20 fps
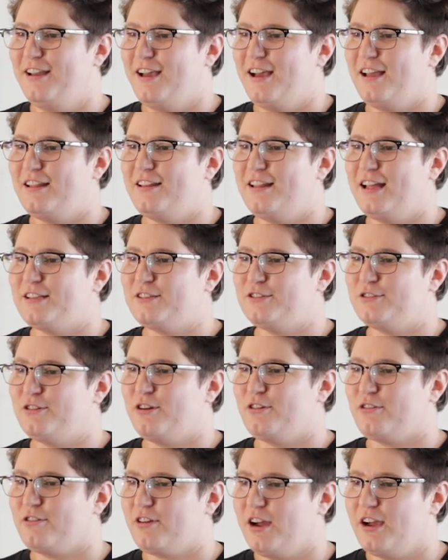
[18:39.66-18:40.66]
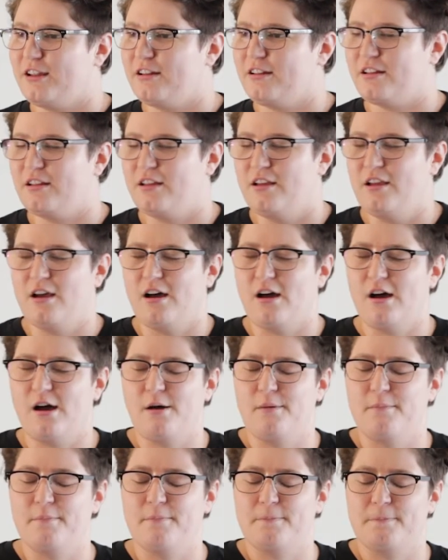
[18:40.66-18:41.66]
And that's not right.
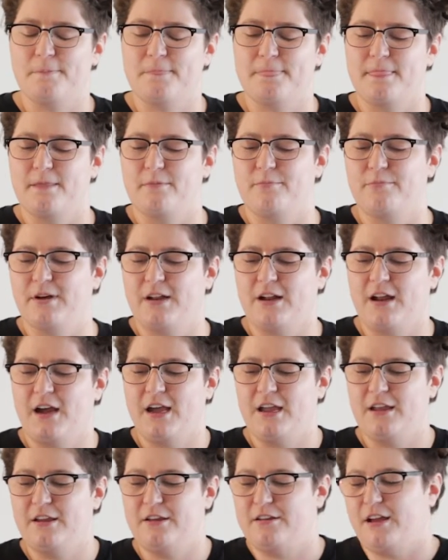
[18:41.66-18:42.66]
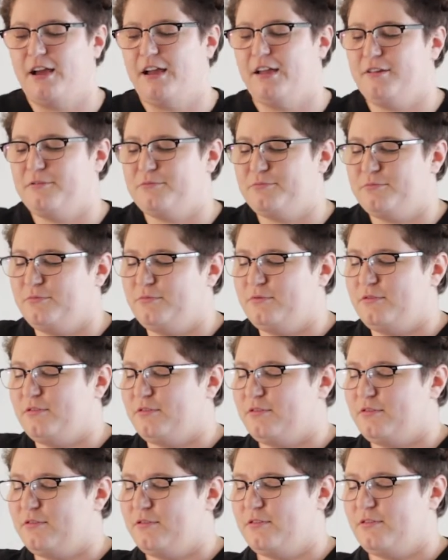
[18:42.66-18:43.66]
But I
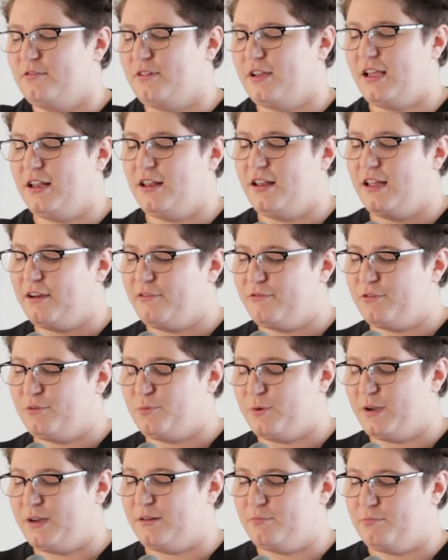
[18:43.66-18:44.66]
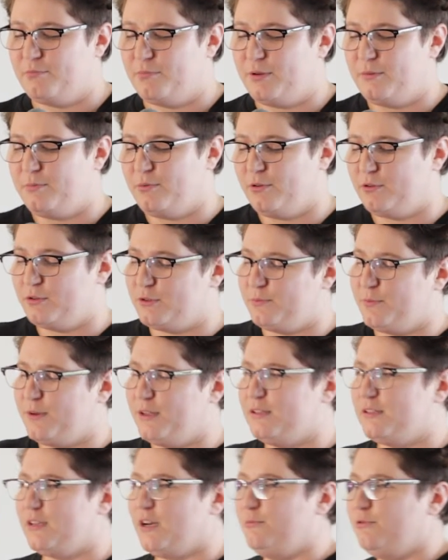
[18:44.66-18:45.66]
love it when people
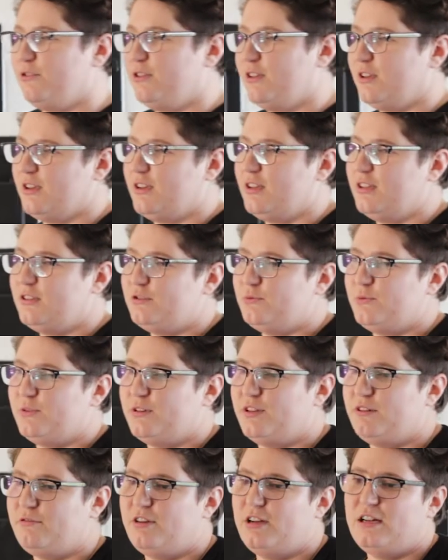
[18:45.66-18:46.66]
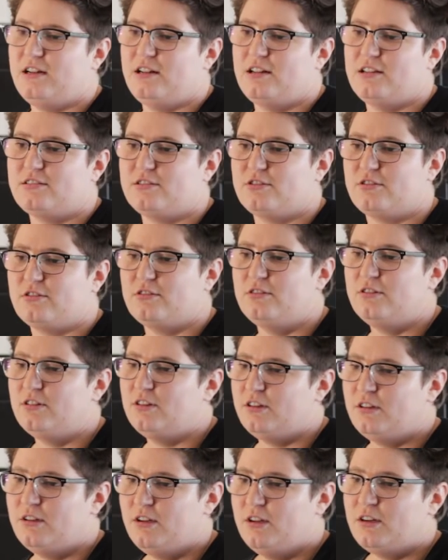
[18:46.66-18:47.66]
spend time with their kids when they're really little.
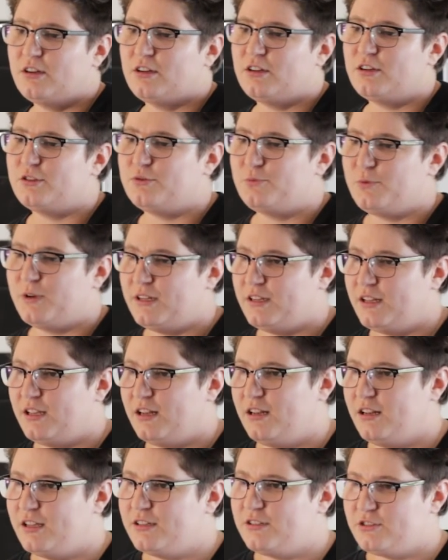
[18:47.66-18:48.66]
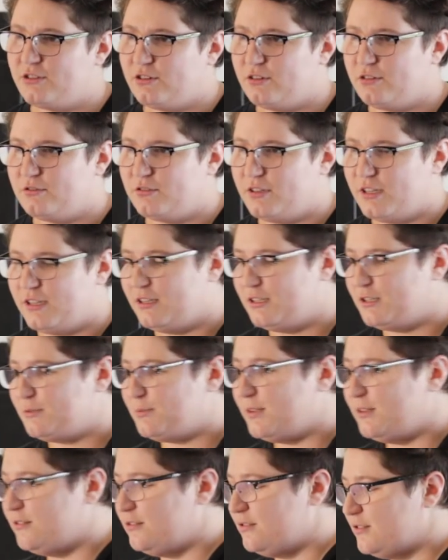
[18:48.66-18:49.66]
Because when they're little and they
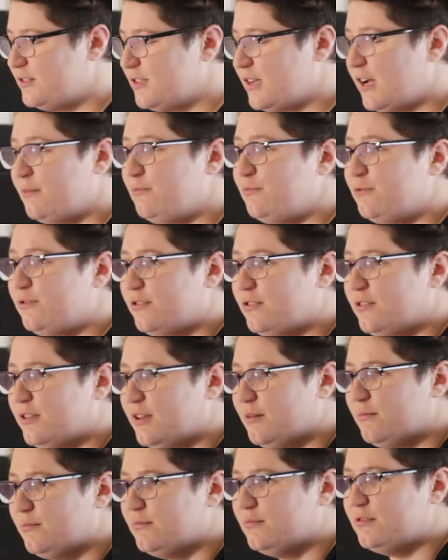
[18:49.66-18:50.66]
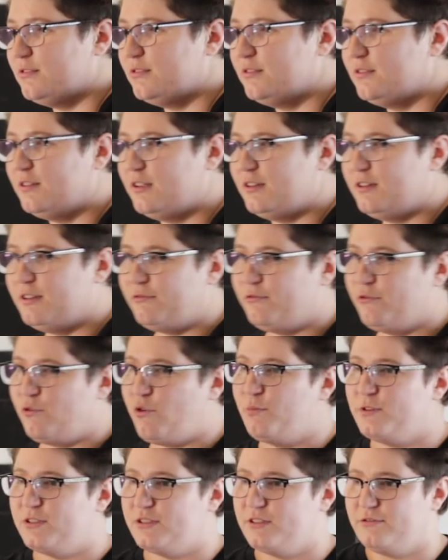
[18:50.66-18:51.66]
spend time with them in the
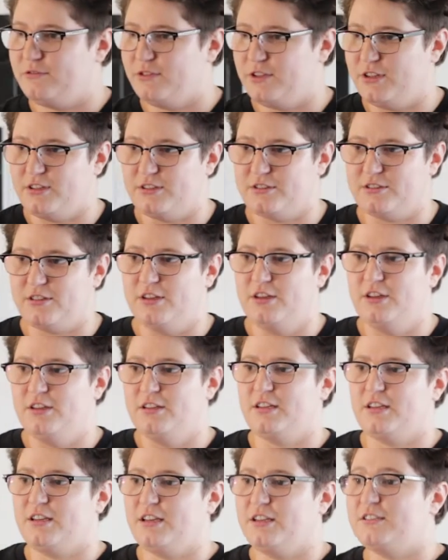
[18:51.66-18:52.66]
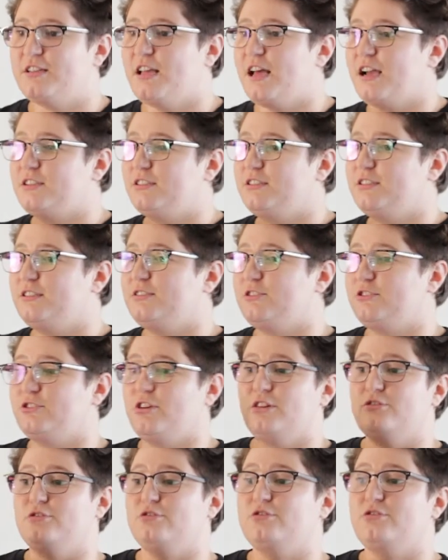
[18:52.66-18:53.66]
formative years, the kids actually
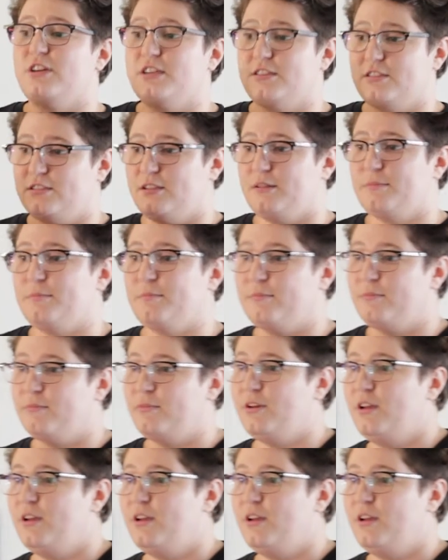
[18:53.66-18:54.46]
start to trust them.